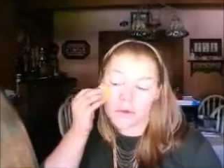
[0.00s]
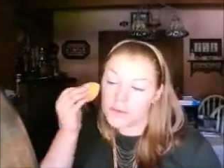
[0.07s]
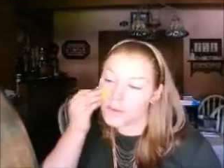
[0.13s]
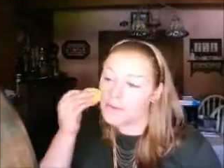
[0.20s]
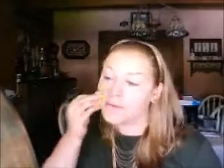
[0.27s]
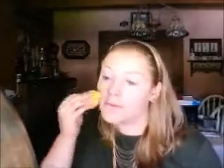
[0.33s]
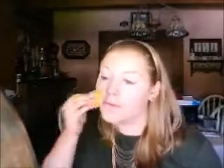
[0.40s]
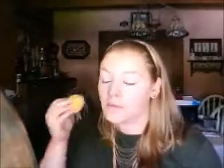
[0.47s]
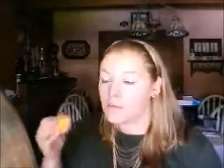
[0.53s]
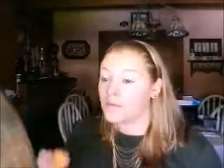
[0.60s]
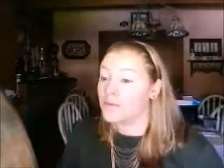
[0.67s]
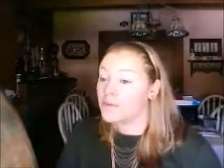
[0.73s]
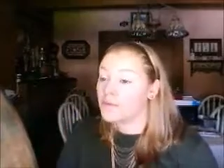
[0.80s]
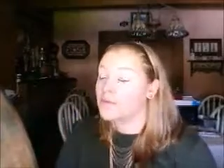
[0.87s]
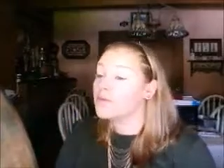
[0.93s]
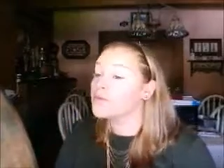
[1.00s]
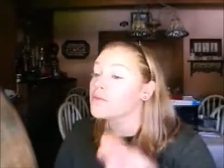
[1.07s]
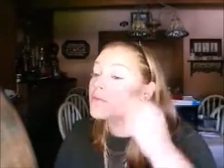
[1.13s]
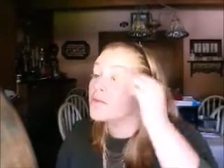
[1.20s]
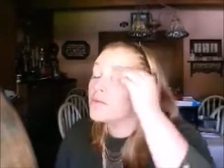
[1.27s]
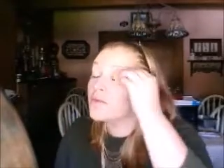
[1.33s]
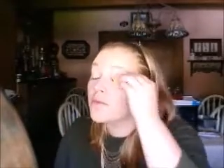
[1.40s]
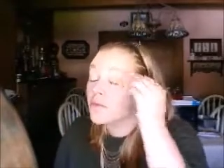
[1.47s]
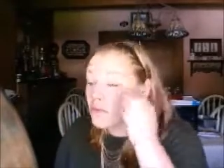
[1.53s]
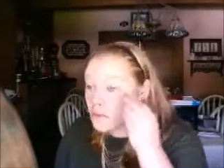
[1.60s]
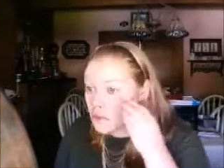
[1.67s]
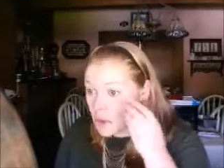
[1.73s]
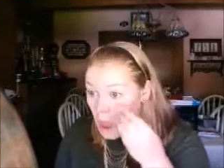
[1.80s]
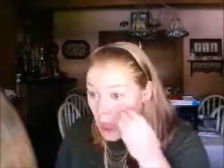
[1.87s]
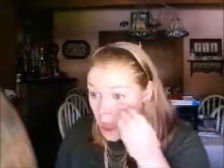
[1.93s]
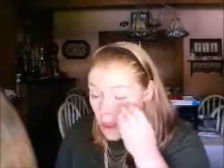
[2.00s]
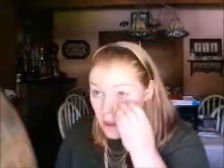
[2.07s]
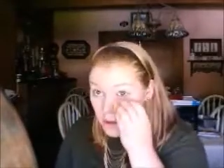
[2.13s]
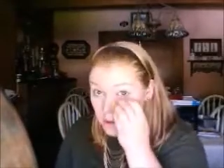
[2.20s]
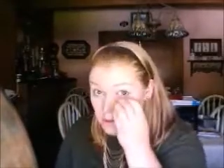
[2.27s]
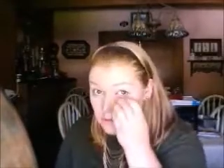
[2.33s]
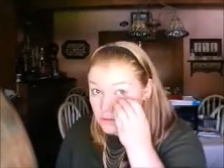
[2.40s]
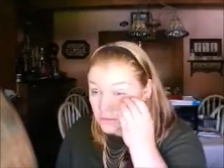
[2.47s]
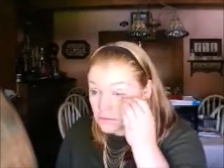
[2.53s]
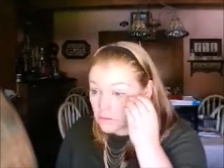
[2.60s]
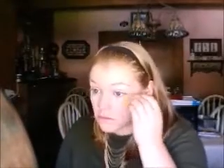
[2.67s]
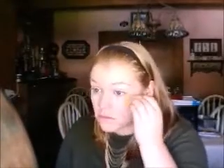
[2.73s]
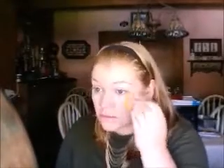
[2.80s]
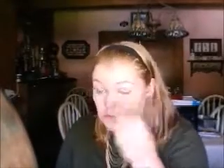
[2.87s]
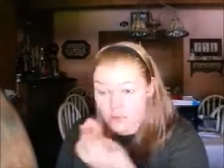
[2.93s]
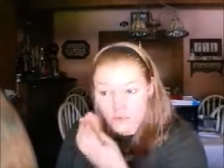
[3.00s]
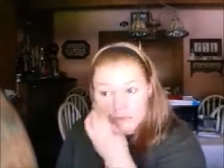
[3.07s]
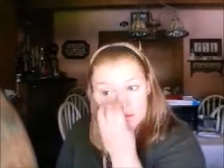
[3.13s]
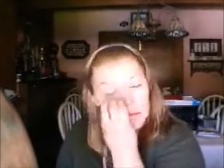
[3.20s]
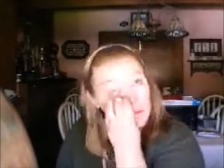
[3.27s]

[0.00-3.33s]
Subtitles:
And once that's all blended out, we're going to use